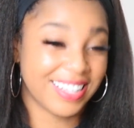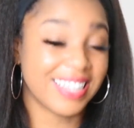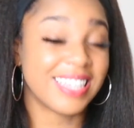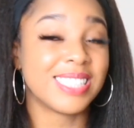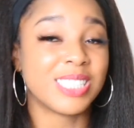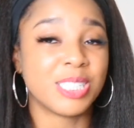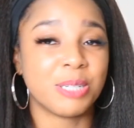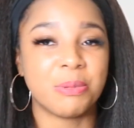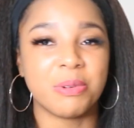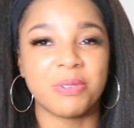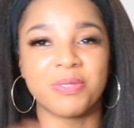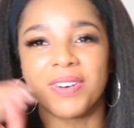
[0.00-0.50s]
He
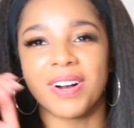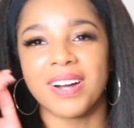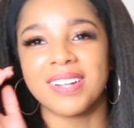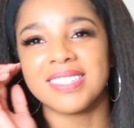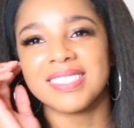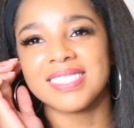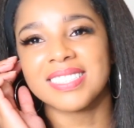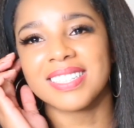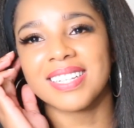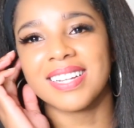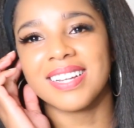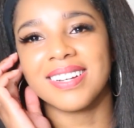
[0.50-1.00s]
do be
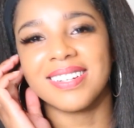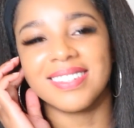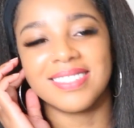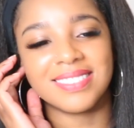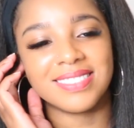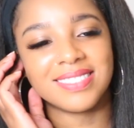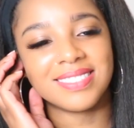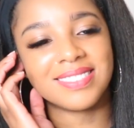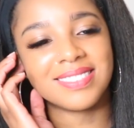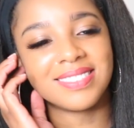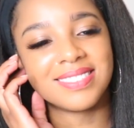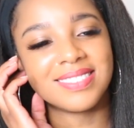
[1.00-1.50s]
falling slow.
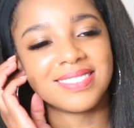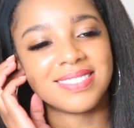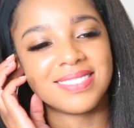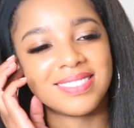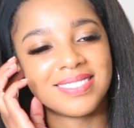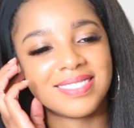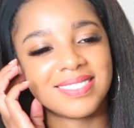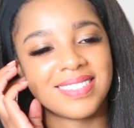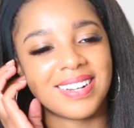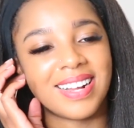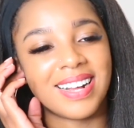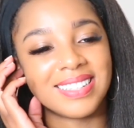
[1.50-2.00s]

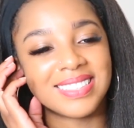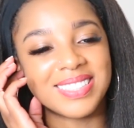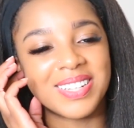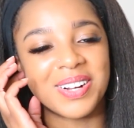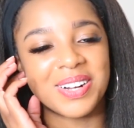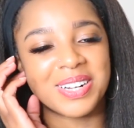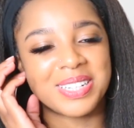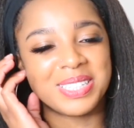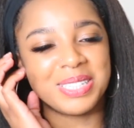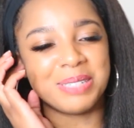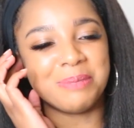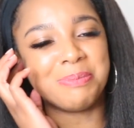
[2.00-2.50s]
I
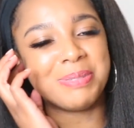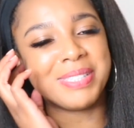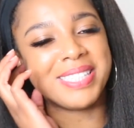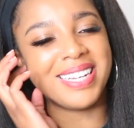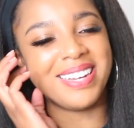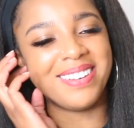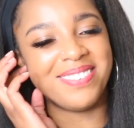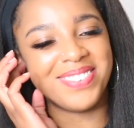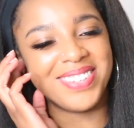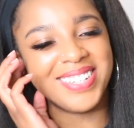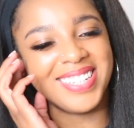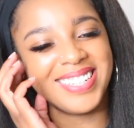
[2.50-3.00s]
saw clips
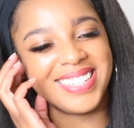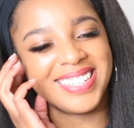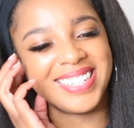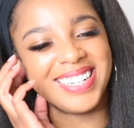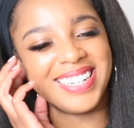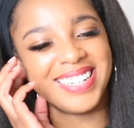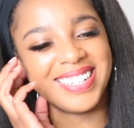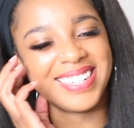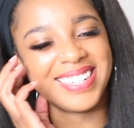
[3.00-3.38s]
of it.